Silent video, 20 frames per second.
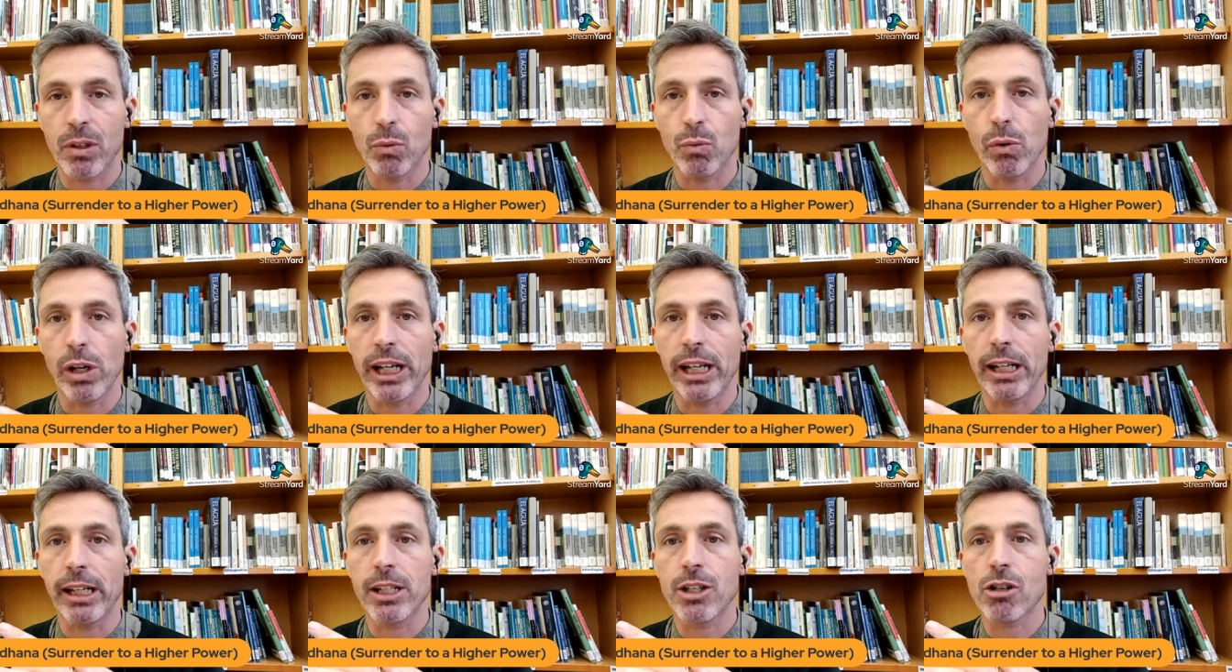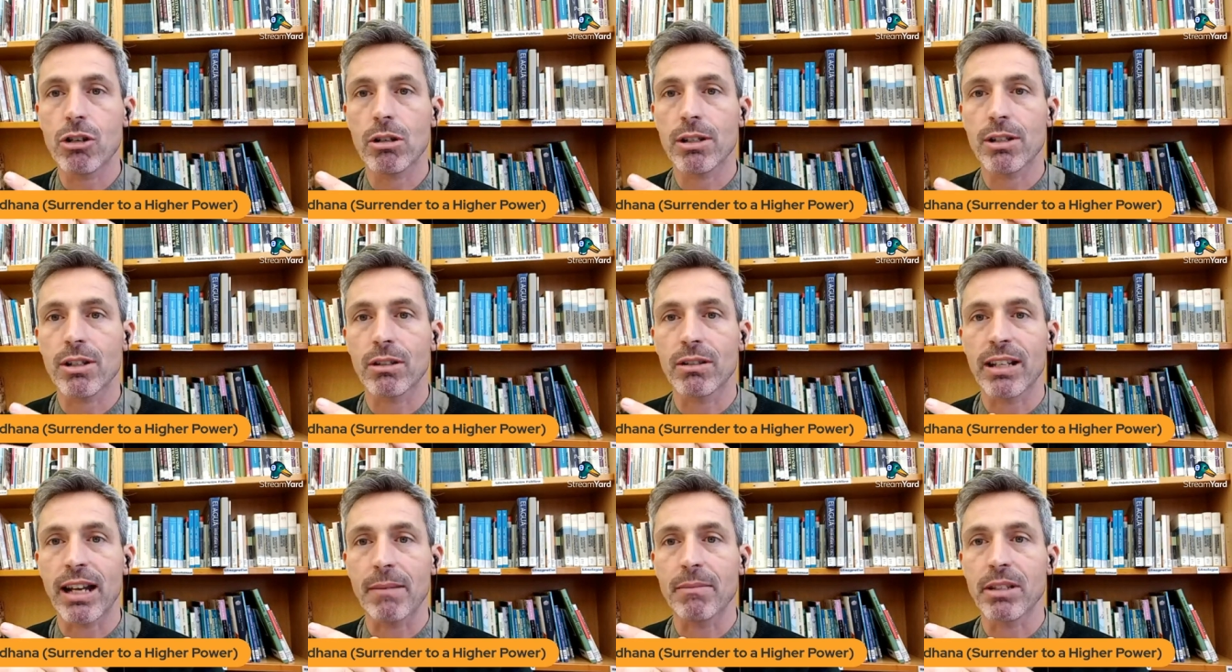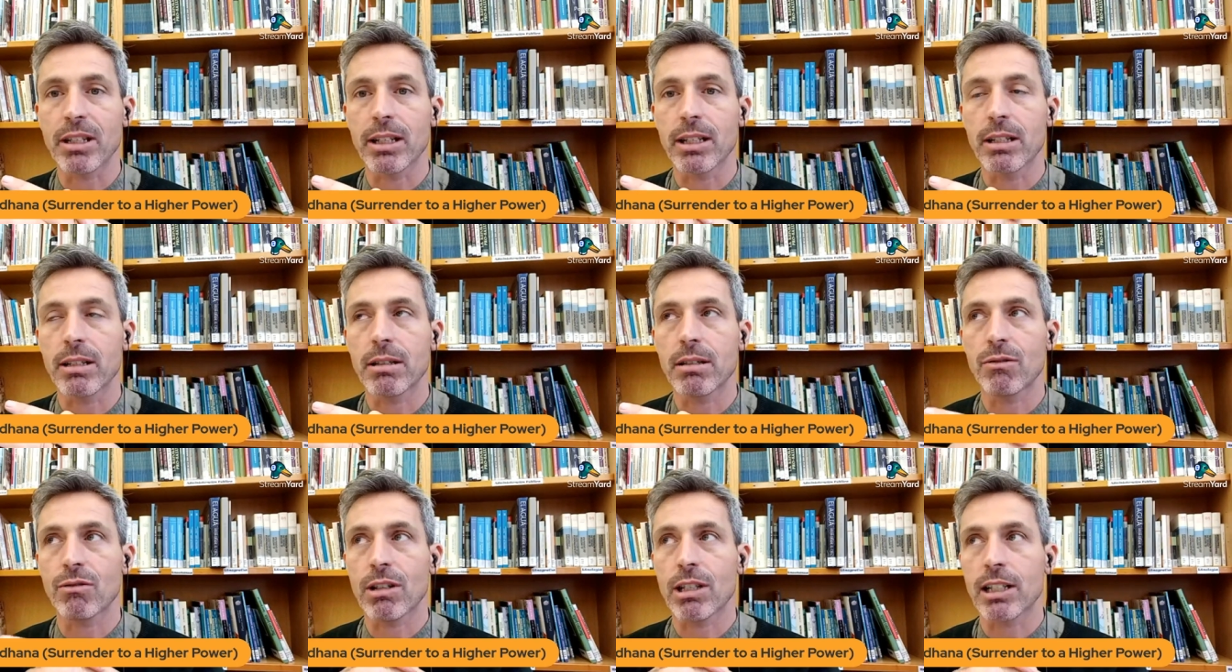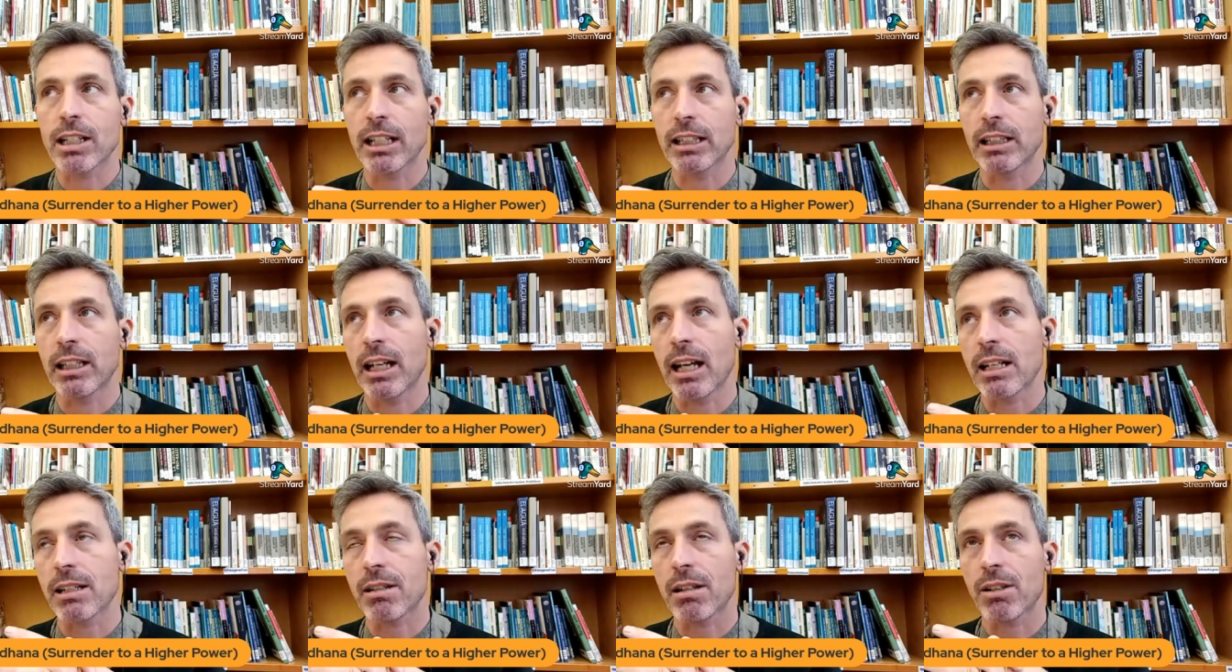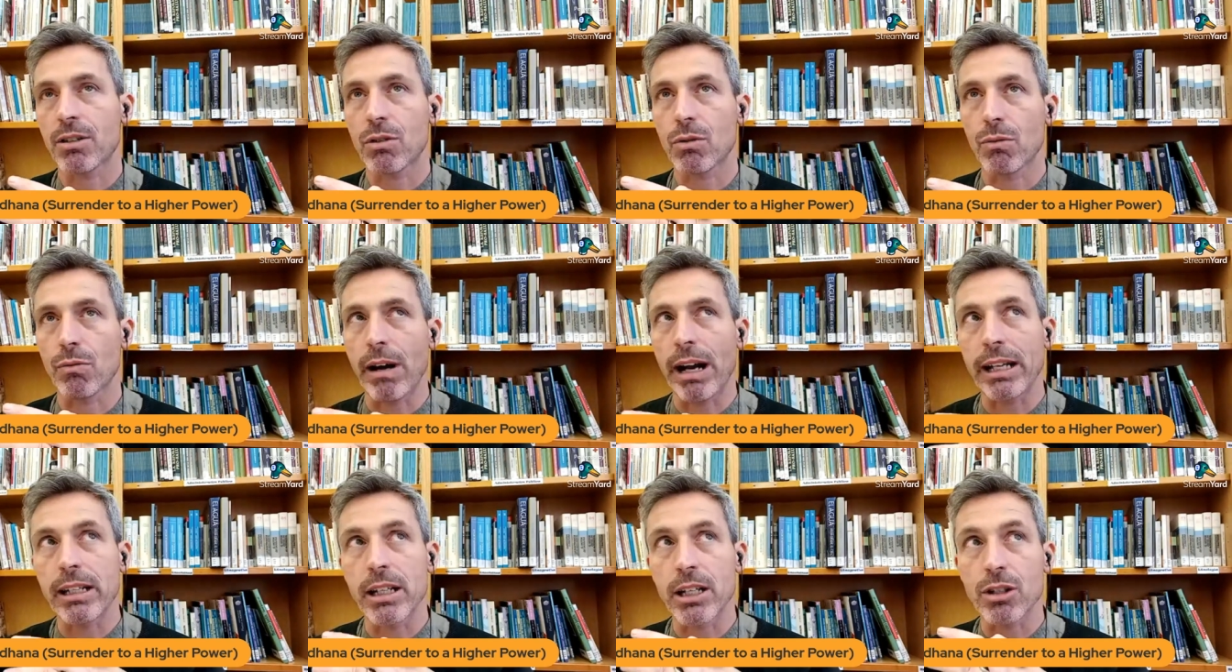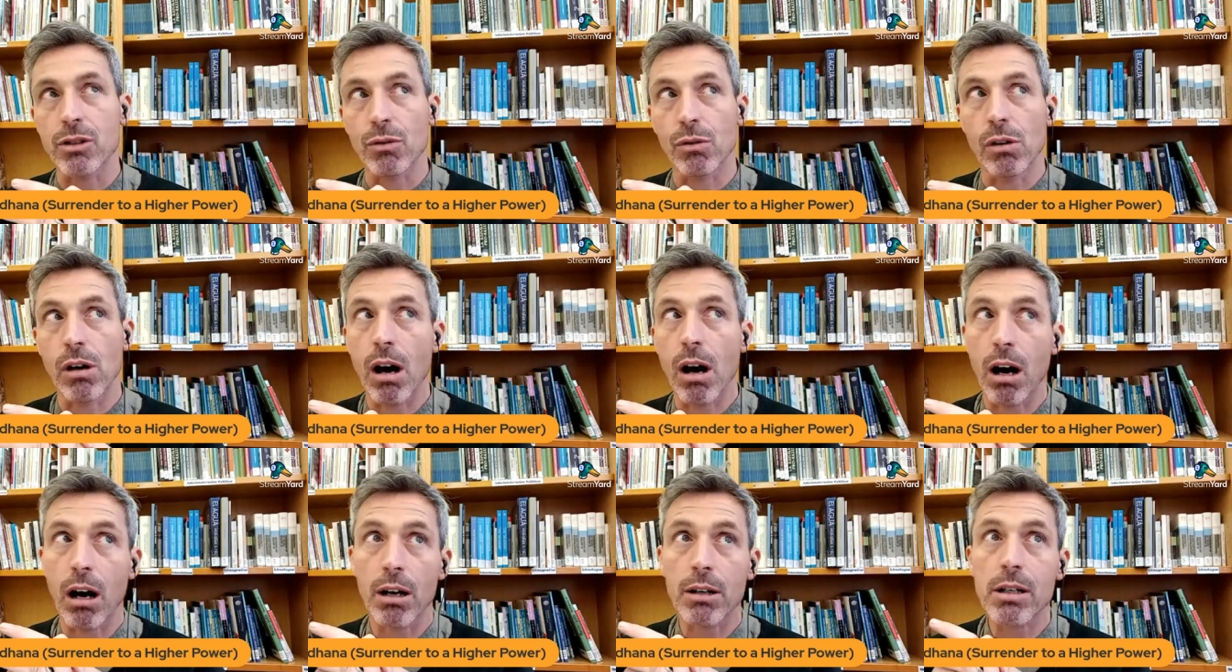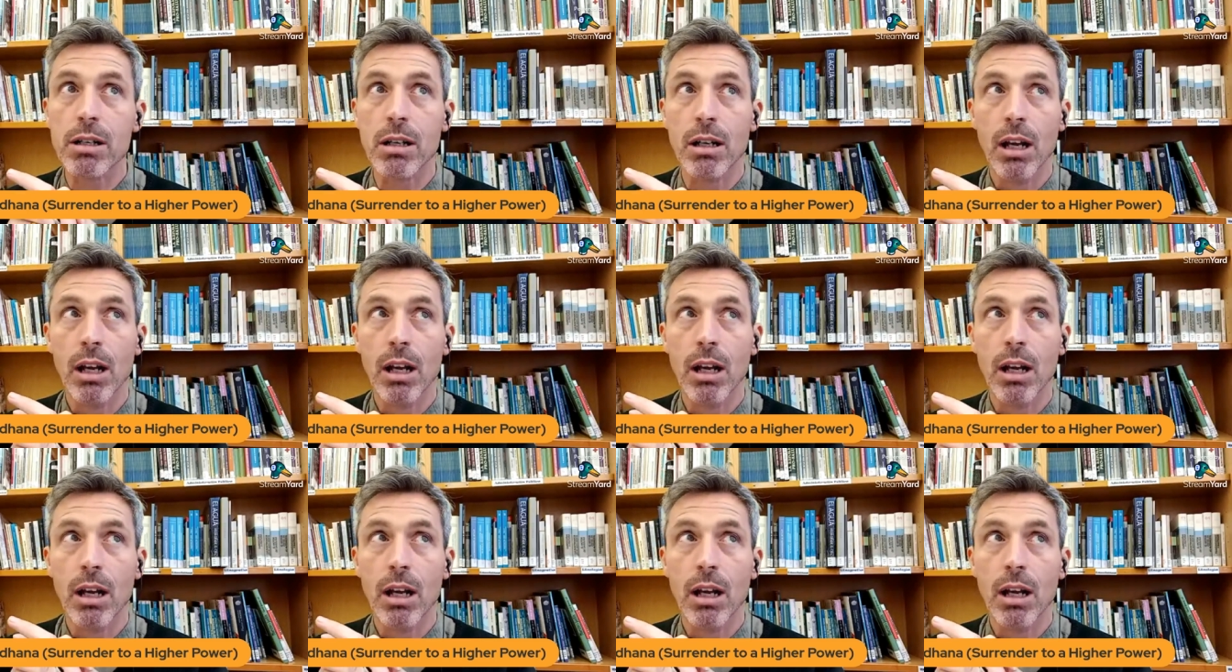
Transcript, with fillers: which sometimes is translated as surrender to God.